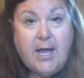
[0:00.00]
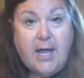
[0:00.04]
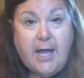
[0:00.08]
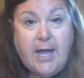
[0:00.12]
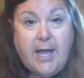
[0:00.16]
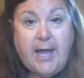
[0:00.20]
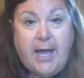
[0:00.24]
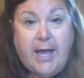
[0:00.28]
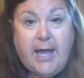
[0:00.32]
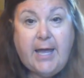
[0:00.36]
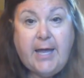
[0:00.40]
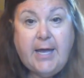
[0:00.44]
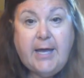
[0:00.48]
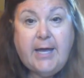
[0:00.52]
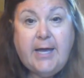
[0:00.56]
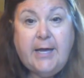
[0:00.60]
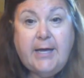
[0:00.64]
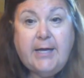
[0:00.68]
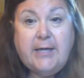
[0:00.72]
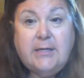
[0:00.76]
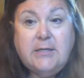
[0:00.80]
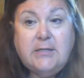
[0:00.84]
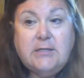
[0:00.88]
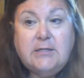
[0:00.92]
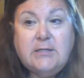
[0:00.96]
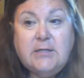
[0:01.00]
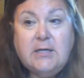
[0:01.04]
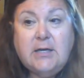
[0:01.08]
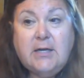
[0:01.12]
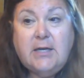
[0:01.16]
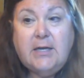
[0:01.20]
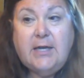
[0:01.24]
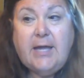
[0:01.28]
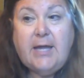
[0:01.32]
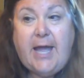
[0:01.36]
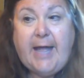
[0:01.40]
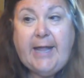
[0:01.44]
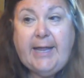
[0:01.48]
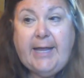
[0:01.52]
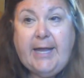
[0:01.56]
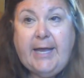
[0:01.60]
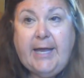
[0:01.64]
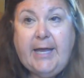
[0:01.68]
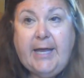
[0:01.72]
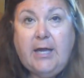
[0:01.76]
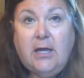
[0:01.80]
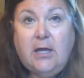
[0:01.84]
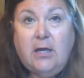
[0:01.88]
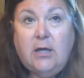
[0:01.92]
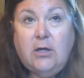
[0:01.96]
and
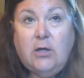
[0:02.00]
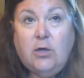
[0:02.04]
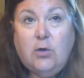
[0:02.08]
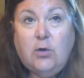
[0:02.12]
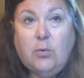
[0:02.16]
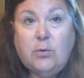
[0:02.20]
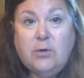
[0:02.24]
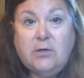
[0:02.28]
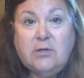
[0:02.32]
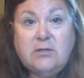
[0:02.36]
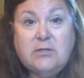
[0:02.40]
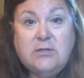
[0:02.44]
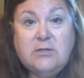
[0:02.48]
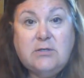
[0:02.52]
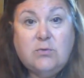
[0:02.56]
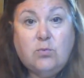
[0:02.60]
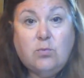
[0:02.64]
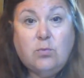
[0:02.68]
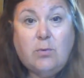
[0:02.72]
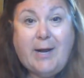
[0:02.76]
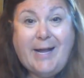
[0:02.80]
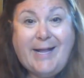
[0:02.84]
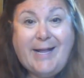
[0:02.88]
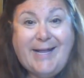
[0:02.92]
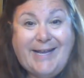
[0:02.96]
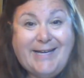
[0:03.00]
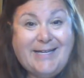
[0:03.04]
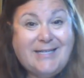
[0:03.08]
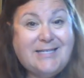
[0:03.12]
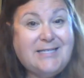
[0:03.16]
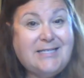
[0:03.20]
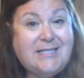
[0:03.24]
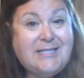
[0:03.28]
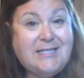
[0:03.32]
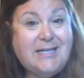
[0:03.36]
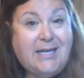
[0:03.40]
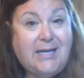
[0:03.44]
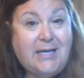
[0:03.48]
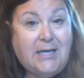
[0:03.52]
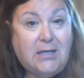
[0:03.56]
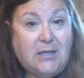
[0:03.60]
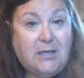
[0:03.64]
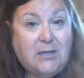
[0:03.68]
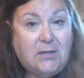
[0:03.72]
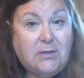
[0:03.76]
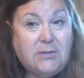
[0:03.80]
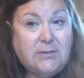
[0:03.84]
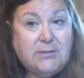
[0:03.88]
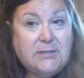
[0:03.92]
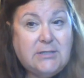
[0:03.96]
getting your writing
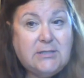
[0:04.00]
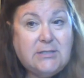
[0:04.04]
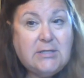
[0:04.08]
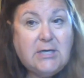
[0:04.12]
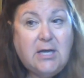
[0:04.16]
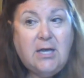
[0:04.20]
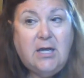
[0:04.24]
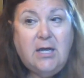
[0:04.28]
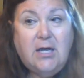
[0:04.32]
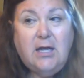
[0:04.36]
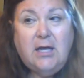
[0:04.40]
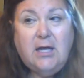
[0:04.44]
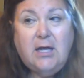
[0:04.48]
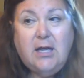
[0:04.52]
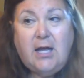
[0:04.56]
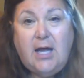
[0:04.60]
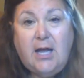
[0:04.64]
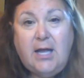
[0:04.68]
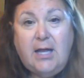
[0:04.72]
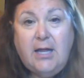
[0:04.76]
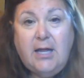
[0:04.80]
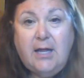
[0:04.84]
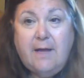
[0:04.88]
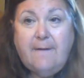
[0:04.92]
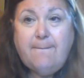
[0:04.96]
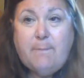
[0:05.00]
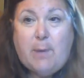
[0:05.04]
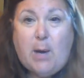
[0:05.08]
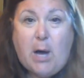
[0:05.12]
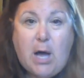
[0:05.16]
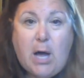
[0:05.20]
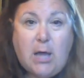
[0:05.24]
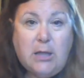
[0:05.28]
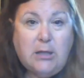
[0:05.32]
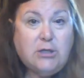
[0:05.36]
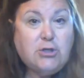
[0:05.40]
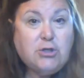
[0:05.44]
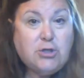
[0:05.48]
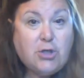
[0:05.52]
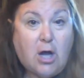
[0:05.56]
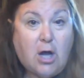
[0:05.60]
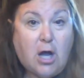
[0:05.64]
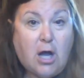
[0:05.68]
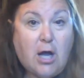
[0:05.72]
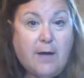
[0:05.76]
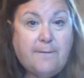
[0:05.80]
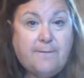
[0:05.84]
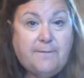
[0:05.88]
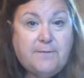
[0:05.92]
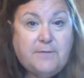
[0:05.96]
skills kind of polished
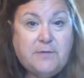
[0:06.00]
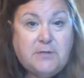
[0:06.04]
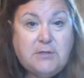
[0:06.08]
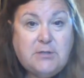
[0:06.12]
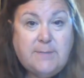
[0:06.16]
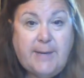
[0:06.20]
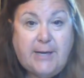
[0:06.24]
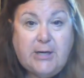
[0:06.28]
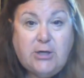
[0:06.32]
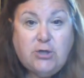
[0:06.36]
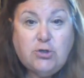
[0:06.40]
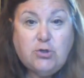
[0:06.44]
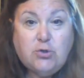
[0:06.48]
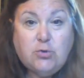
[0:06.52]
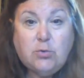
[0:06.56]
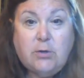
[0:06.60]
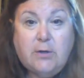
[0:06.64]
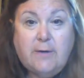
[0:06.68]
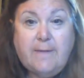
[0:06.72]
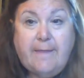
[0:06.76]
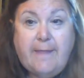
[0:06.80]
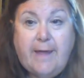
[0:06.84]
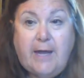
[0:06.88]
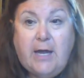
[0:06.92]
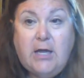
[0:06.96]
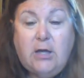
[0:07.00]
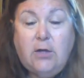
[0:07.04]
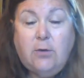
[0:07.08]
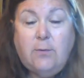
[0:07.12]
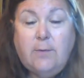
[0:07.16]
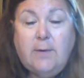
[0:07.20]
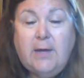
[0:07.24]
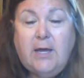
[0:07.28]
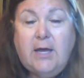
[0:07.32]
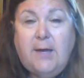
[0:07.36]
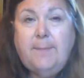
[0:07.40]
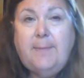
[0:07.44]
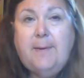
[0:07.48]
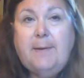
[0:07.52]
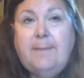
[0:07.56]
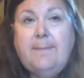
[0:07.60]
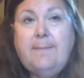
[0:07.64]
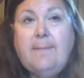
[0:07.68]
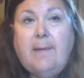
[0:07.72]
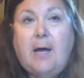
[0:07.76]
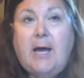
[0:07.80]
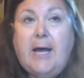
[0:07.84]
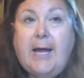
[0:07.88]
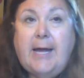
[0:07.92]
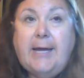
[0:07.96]
off to make sure that you keep in
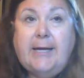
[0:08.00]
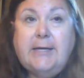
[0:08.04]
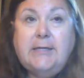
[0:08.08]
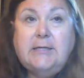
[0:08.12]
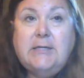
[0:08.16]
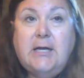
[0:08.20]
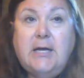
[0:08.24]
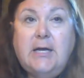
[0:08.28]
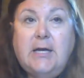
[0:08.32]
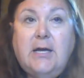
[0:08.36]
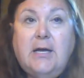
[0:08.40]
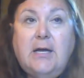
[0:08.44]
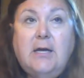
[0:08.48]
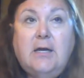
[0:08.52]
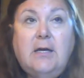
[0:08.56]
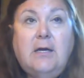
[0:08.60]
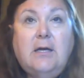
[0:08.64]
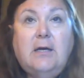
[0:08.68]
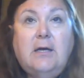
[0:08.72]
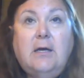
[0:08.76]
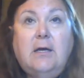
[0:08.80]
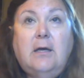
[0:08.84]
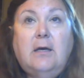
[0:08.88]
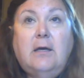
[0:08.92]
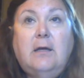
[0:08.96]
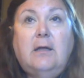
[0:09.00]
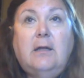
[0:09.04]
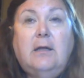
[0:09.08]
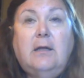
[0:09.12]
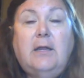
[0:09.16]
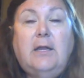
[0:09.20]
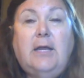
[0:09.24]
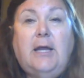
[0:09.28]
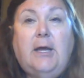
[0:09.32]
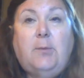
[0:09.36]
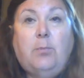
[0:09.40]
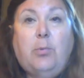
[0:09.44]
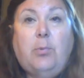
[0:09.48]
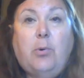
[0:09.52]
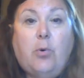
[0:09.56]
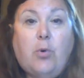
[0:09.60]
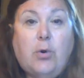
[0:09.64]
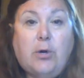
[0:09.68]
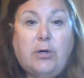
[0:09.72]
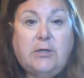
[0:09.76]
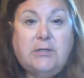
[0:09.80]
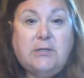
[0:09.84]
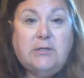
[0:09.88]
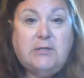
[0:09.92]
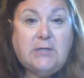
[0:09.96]
mind the
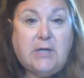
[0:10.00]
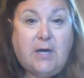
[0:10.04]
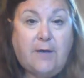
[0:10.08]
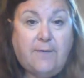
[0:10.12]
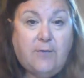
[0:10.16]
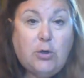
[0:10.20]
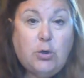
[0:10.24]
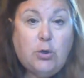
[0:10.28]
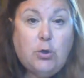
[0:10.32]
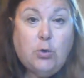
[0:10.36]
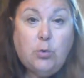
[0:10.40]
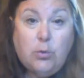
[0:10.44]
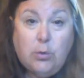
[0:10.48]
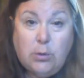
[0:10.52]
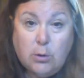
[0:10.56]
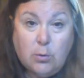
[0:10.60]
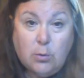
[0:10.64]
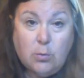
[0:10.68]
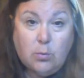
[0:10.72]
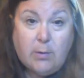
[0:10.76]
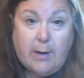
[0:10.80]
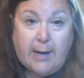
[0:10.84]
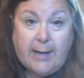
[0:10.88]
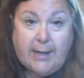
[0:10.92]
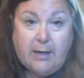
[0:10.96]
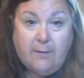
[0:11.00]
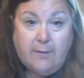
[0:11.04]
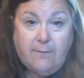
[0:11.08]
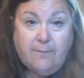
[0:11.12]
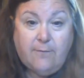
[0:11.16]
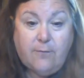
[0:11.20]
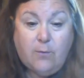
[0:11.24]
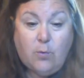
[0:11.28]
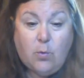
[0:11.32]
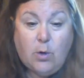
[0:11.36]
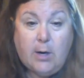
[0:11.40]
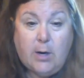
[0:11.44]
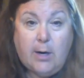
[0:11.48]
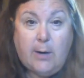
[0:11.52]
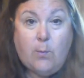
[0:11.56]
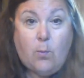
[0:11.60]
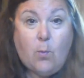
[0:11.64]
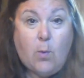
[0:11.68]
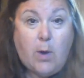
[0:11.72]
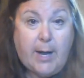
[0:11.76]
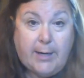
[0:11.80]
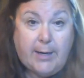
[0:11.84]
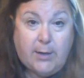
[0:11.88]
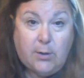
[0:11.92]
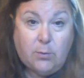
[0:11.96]
importance of who you're writing for and
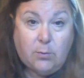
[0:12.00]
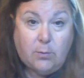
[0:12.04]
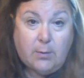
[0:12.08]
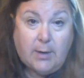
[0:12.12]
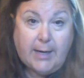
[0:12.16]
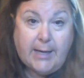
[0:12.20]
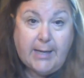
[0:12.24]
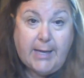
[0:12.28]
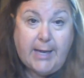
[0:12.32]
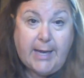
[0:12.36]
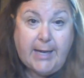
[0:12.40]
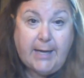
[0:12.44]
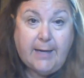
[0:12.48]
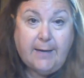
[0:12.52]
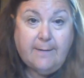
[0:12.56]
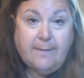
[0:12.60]
why you're writing.